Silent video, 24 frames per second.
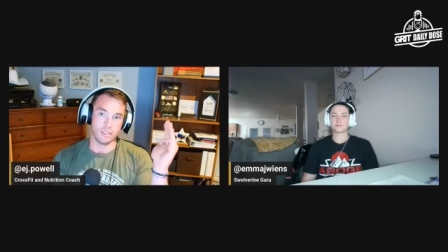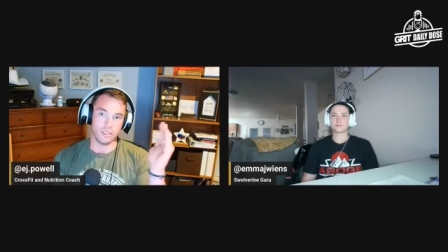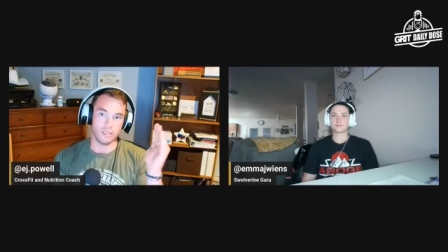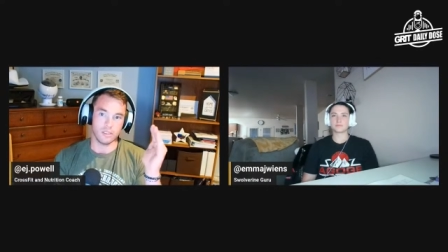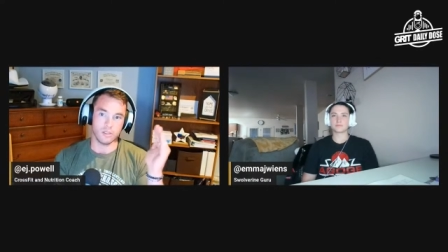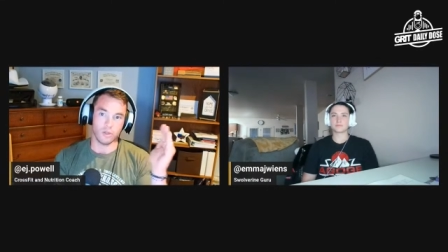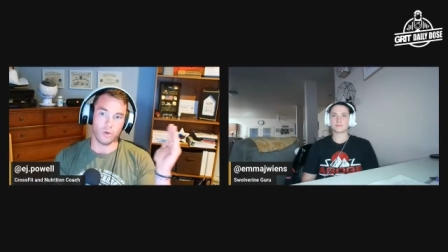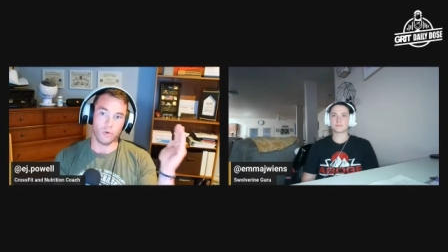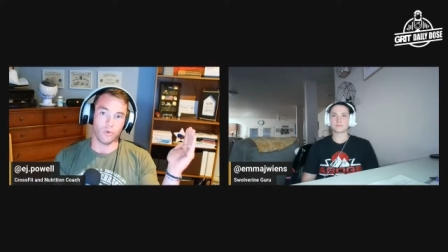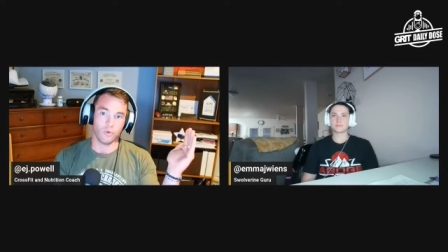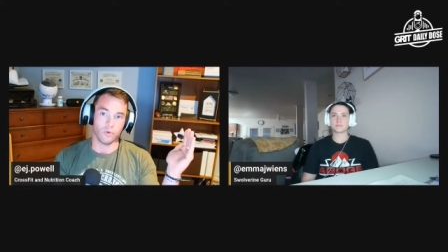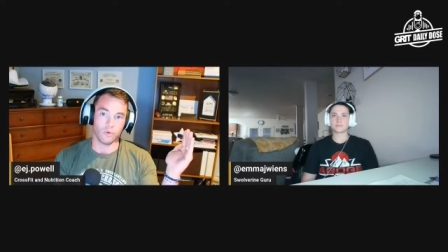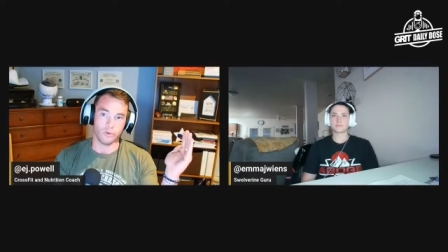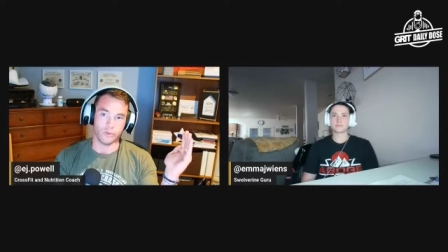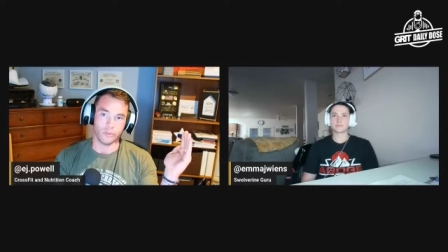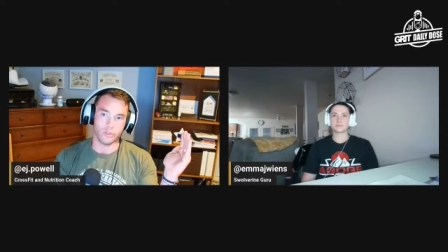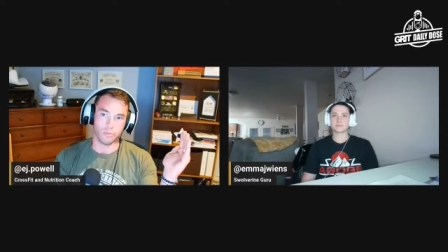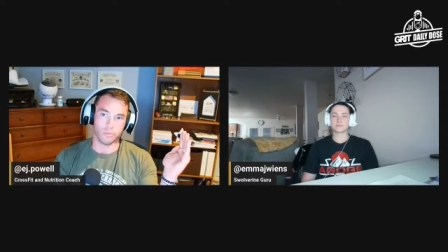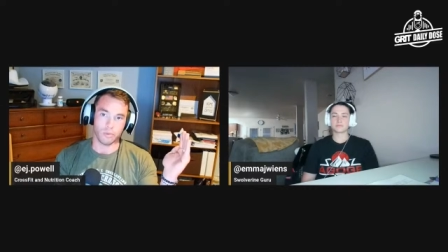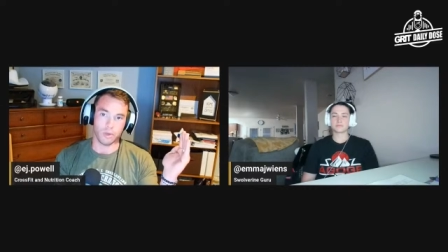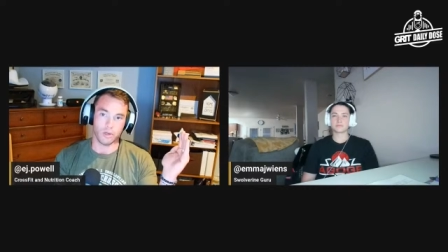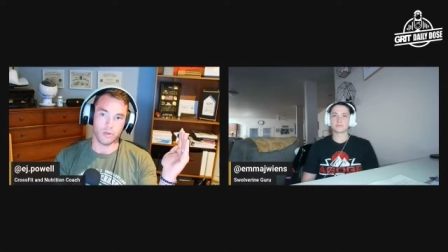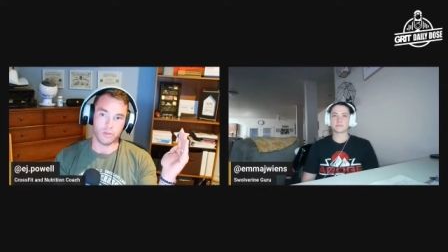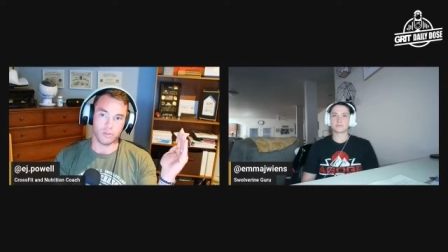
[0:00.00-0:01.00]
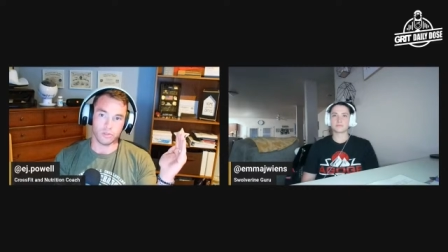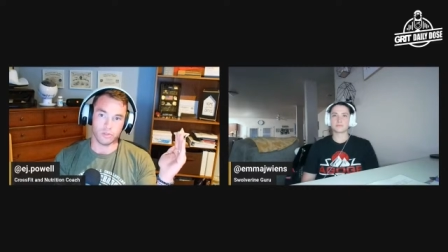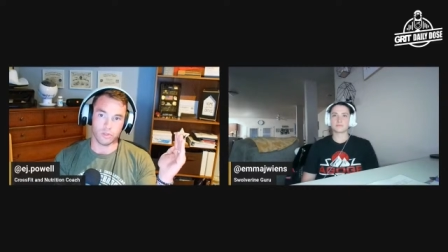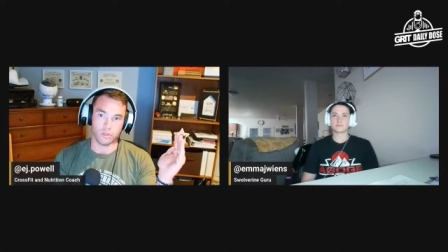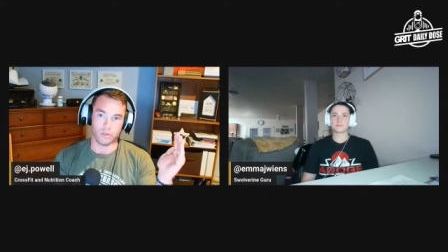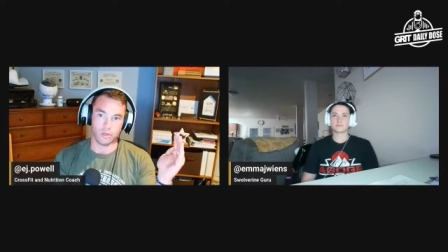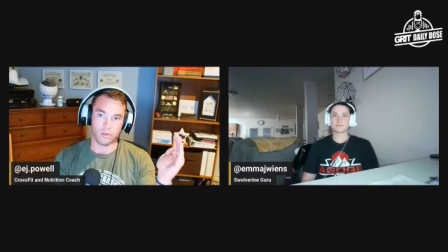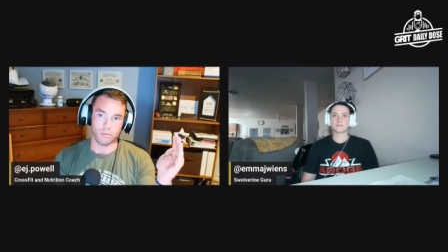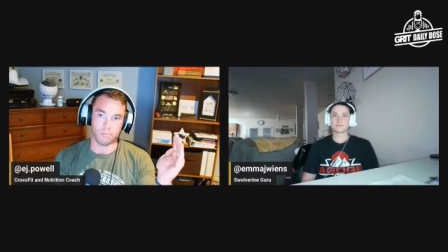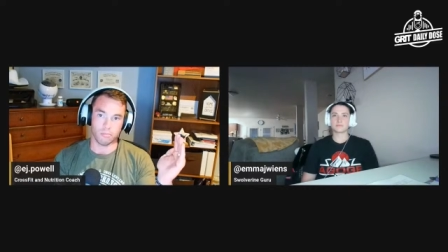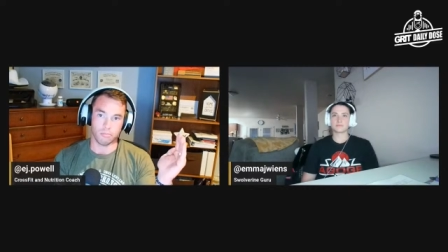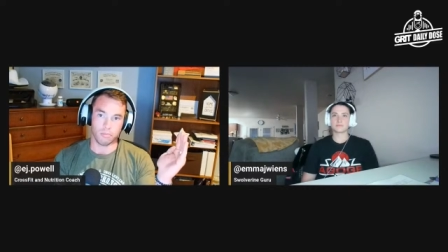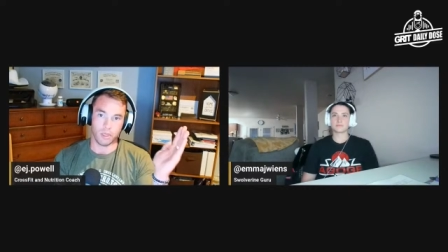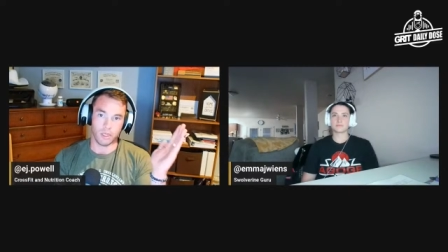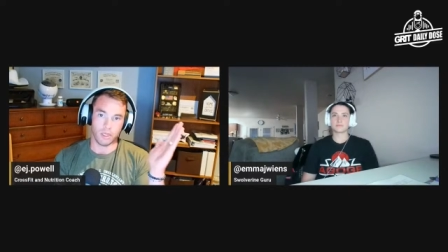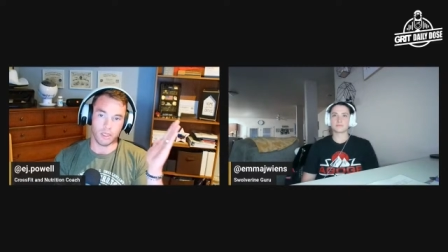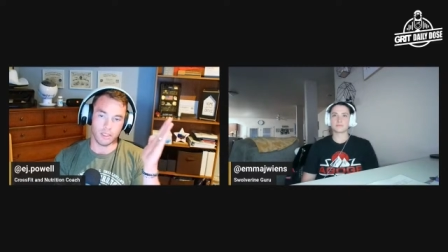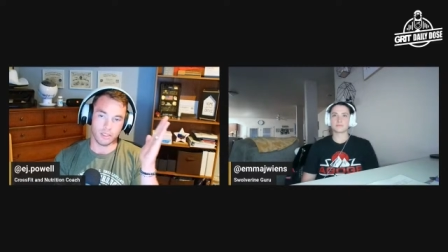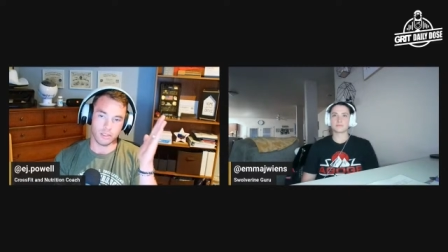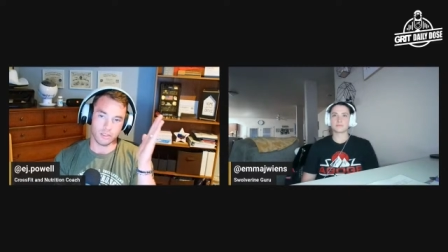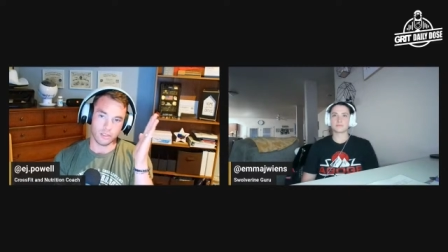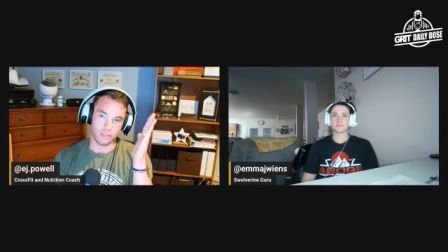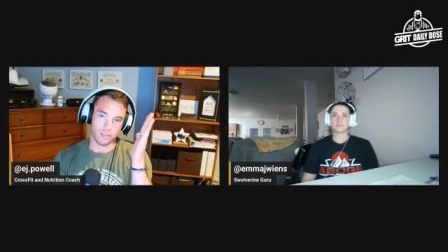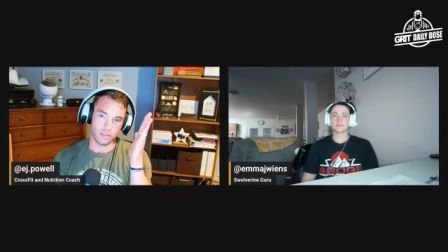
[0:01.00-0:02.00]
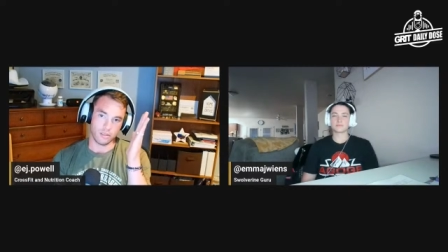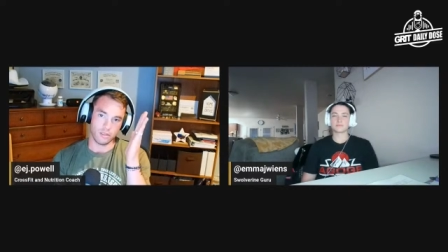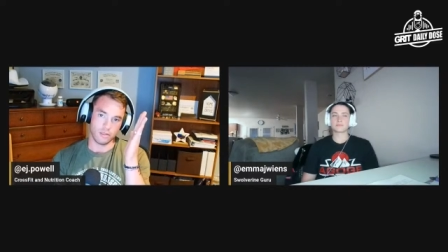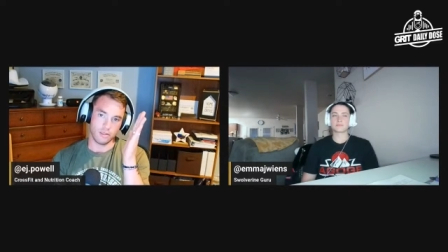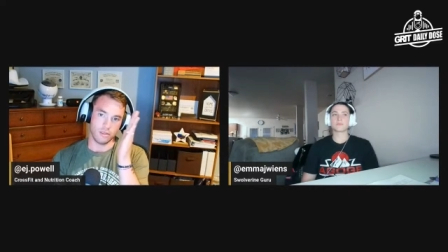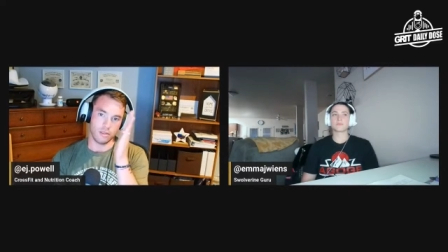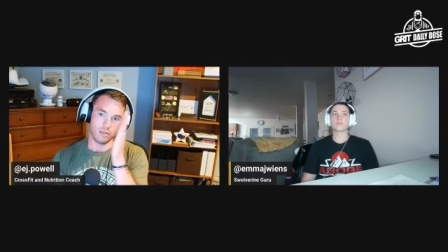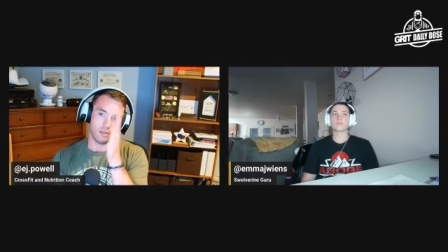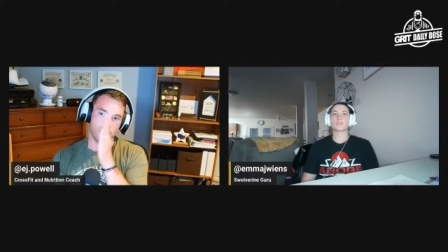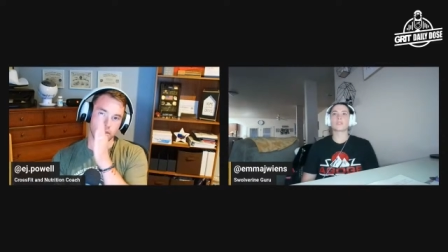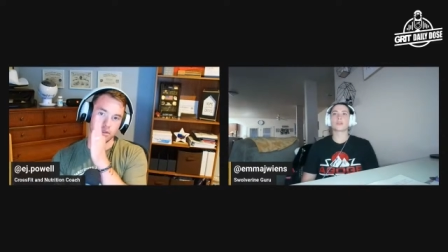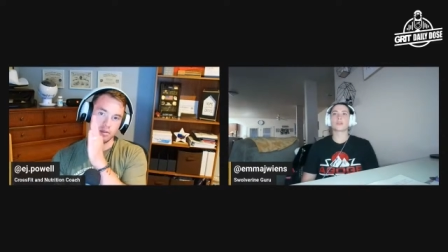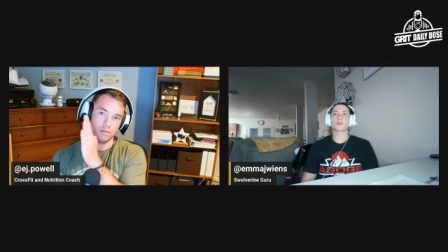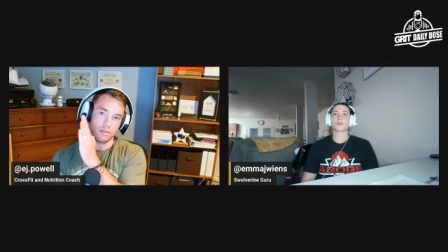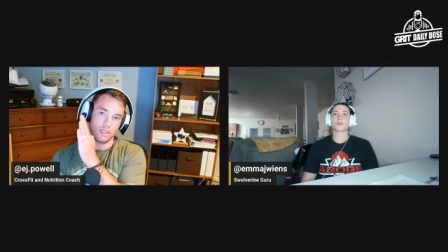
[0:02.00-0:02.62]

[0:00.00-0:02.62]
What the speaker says: towards brown sugar, but it's like